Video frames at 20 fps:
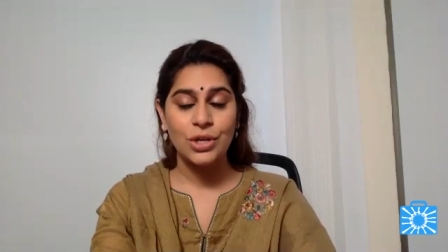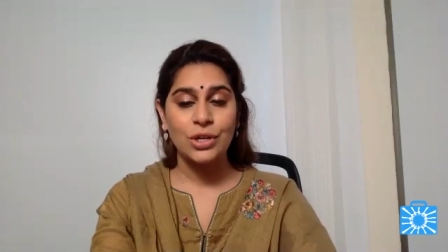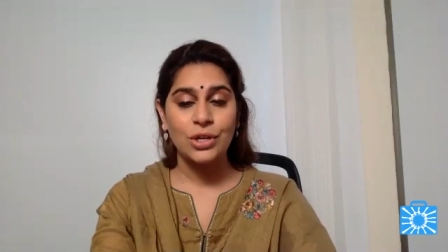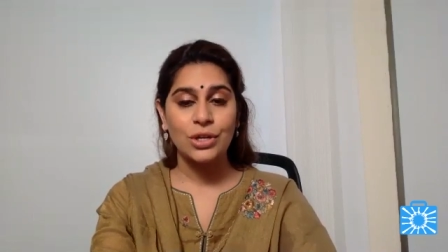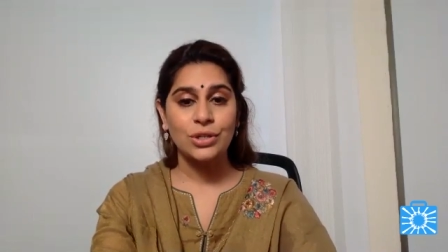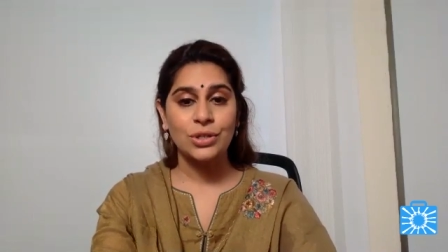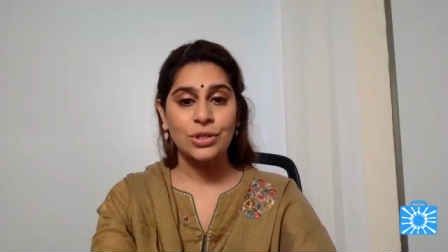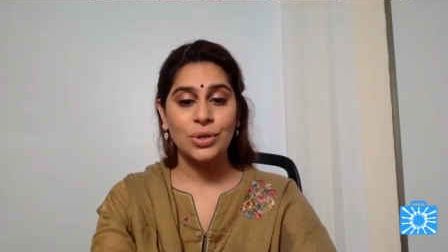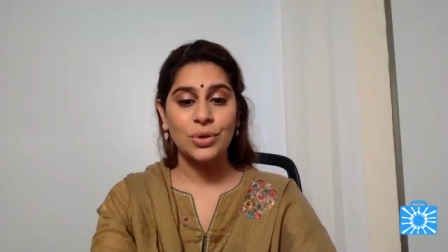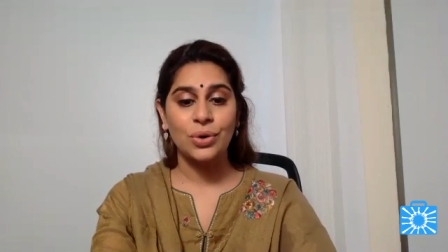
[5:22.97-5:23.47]

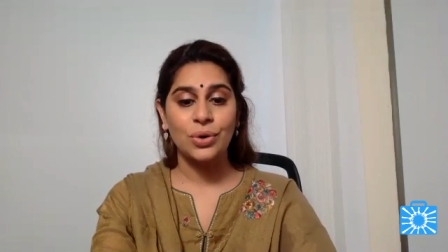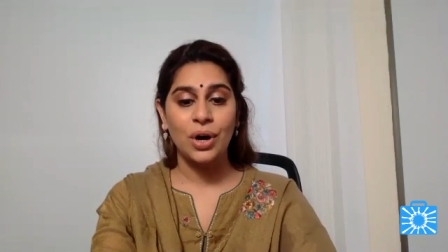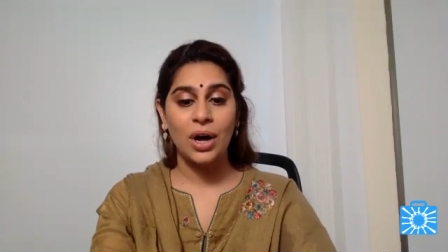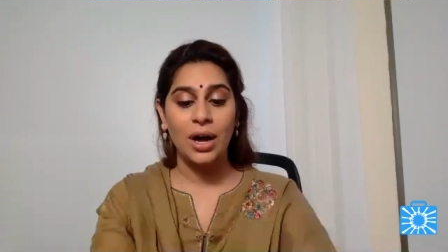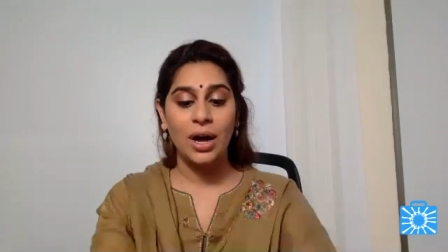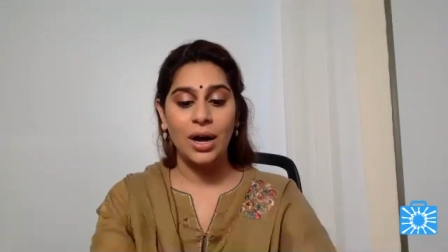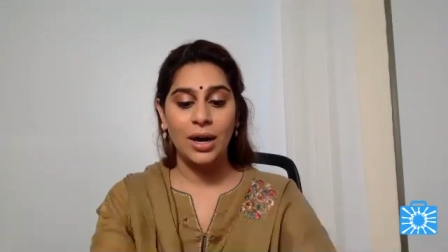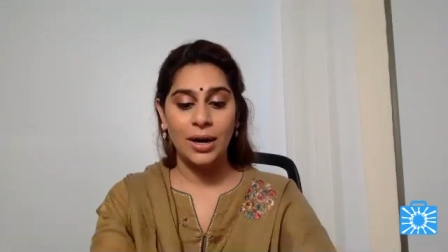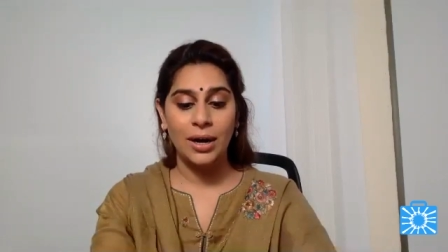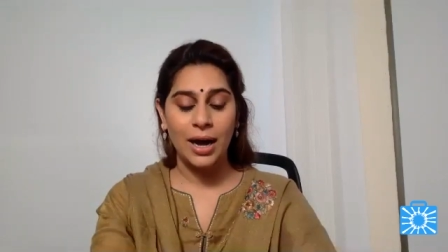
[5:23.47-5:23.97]
So
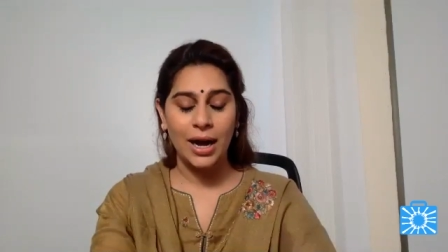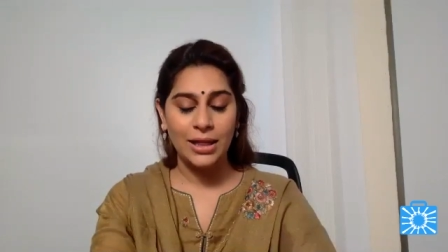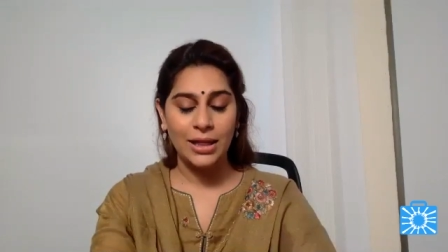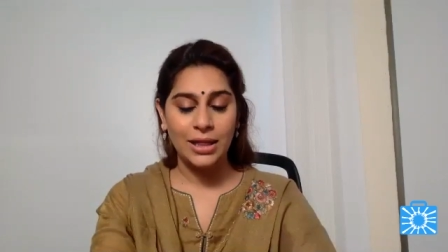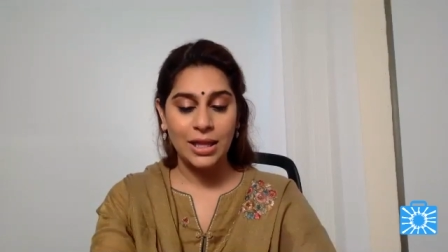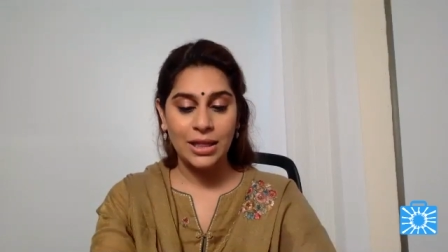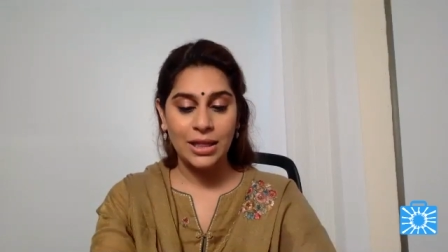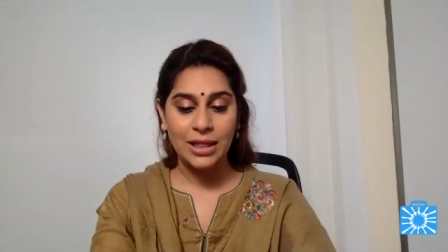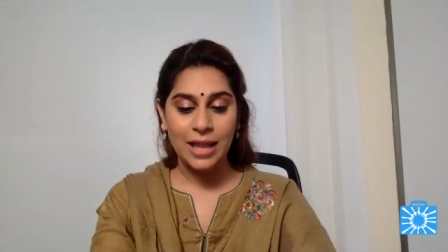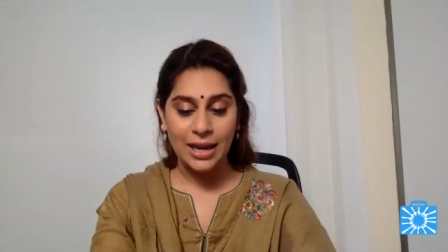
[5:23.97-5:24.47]
I
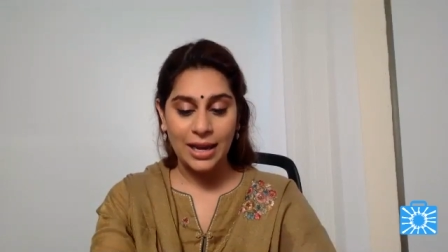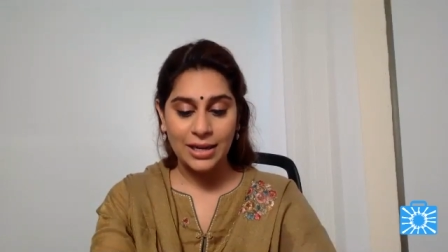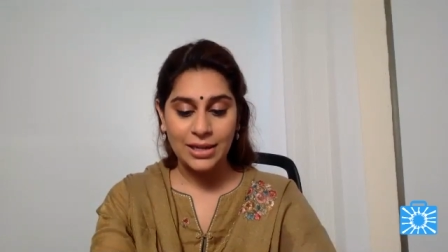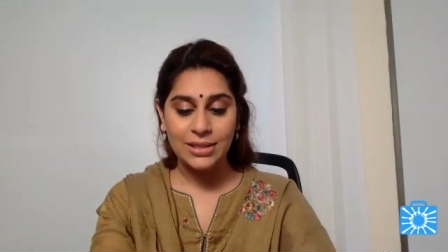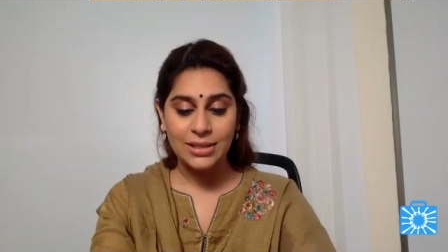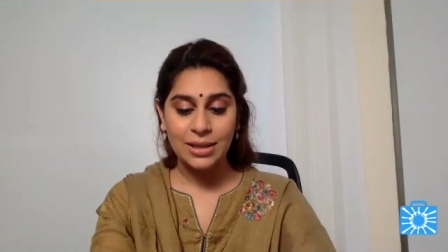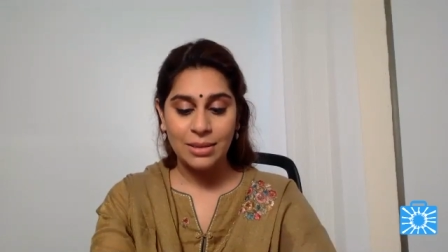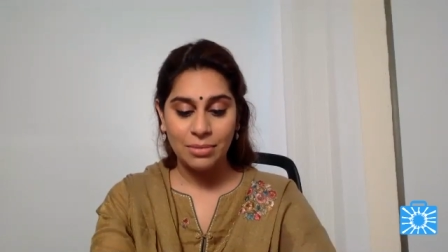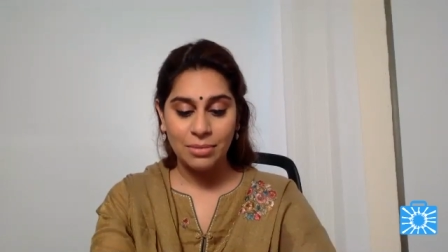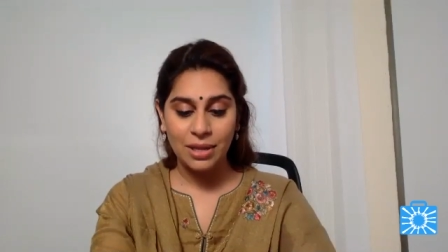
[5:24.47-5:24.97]
think that is
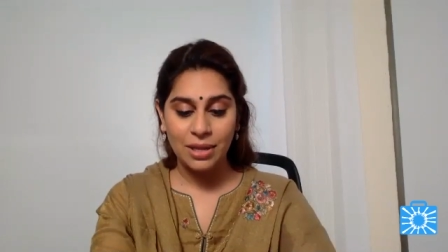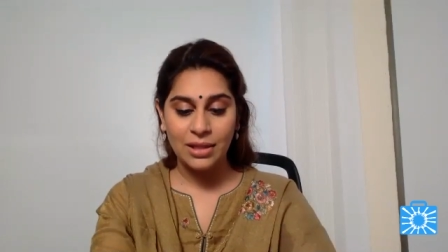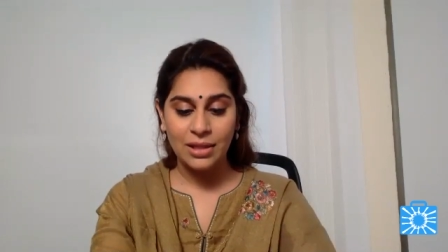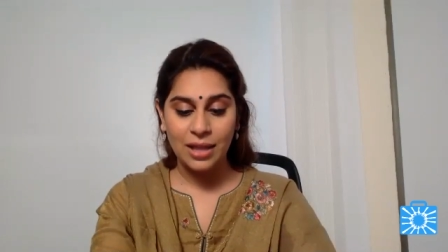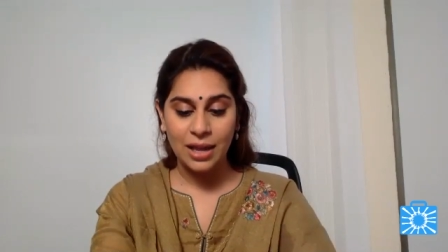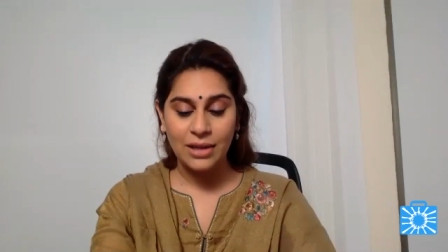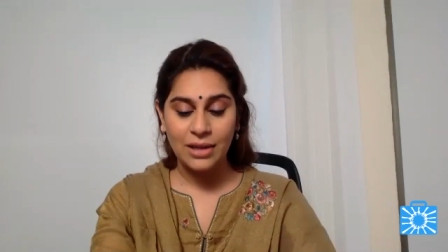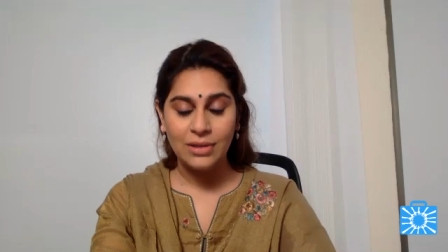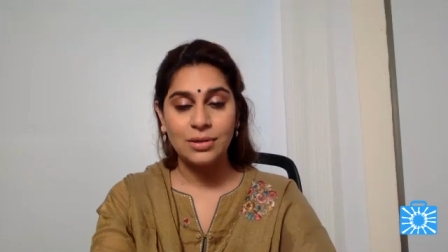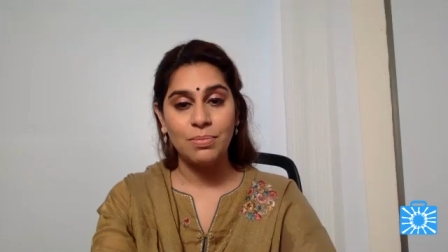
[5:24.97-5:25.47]
something
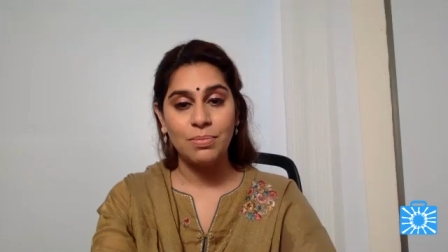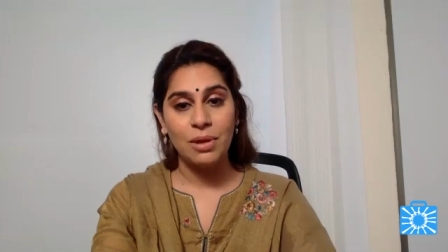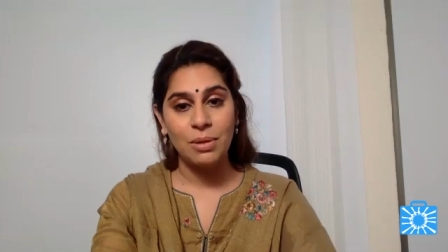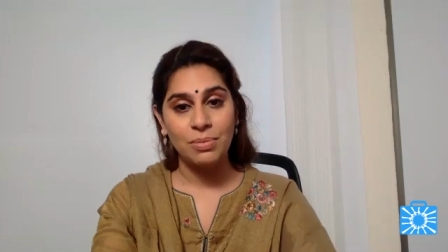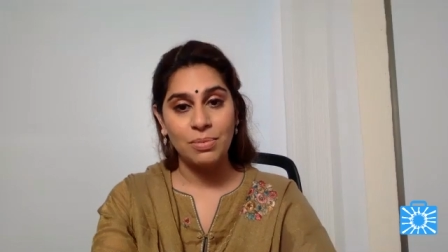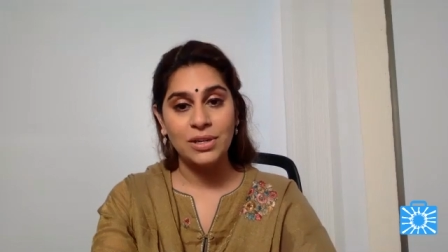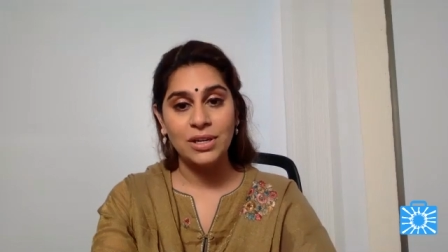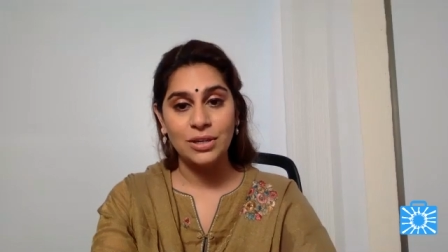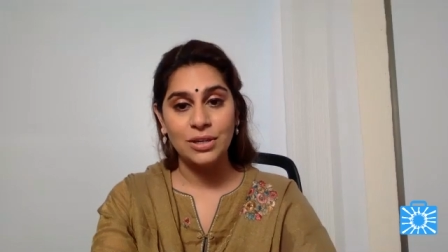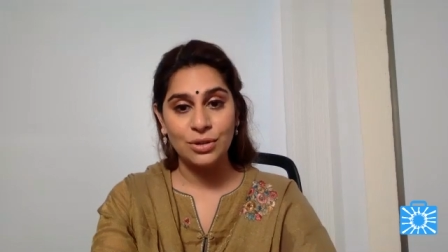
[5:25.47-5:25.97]
that people
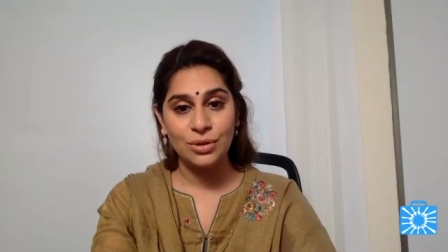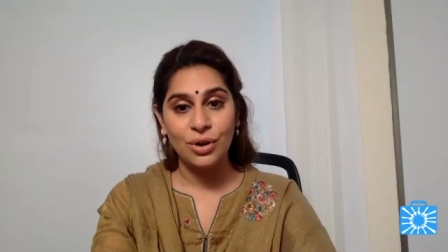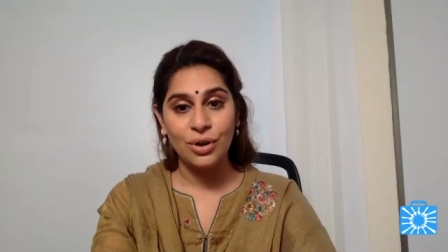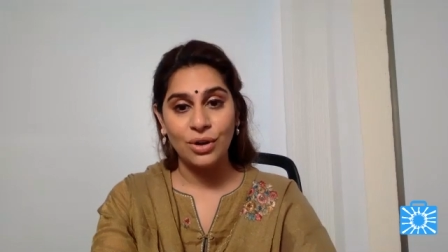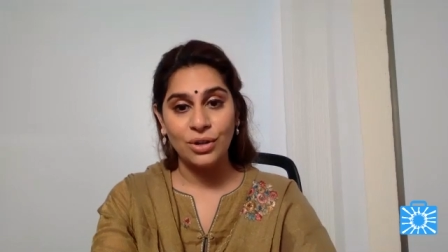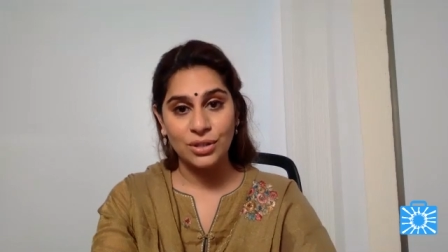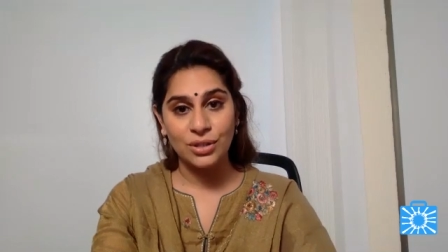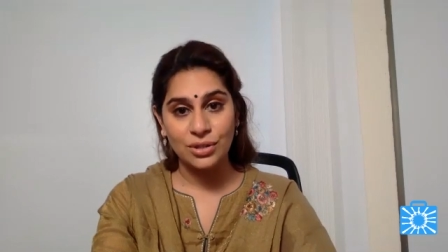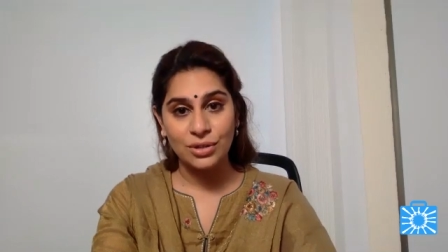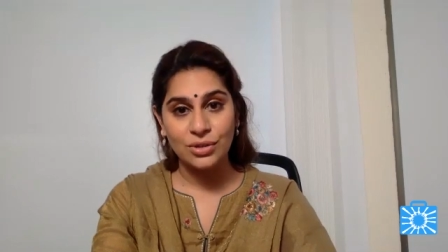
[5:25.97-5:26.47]
need to
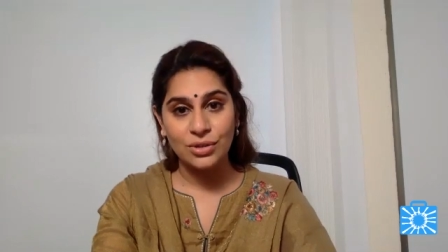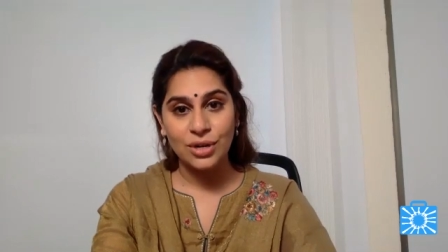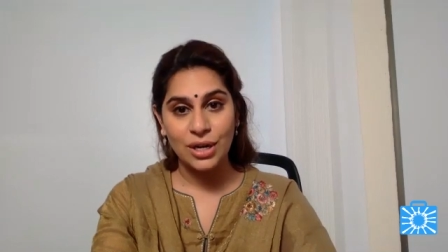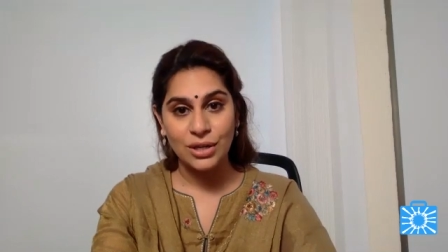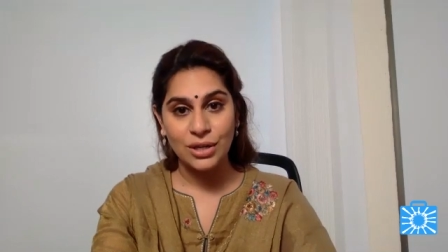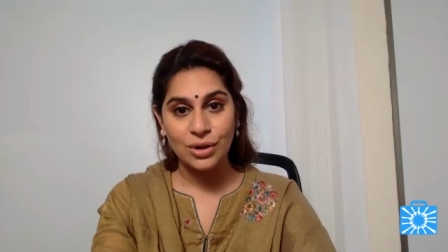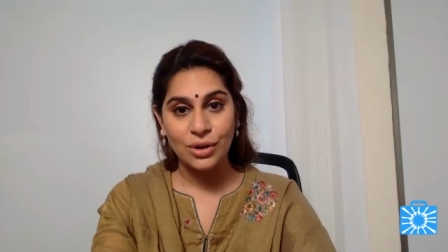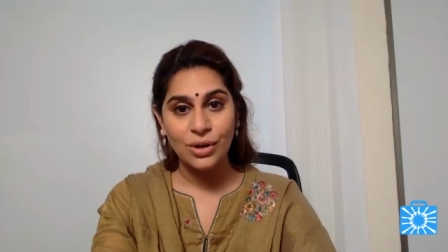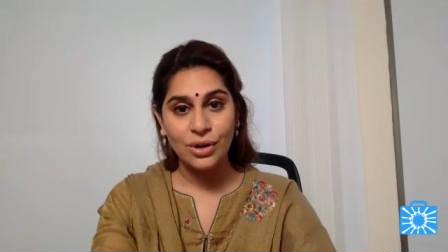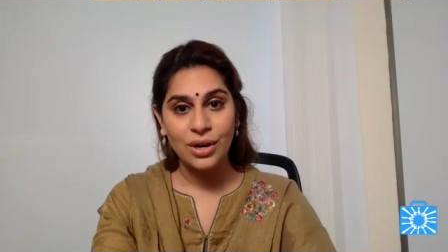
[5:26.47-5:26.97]
concentrate
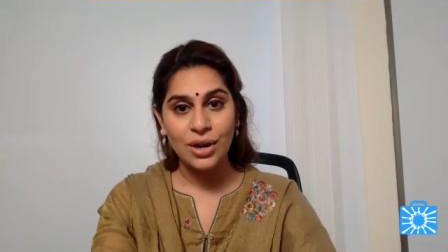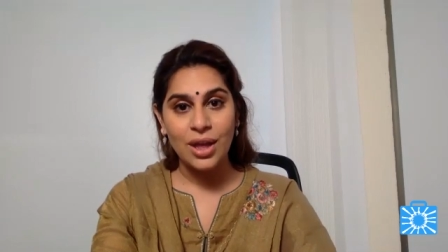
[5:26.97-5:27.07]
on.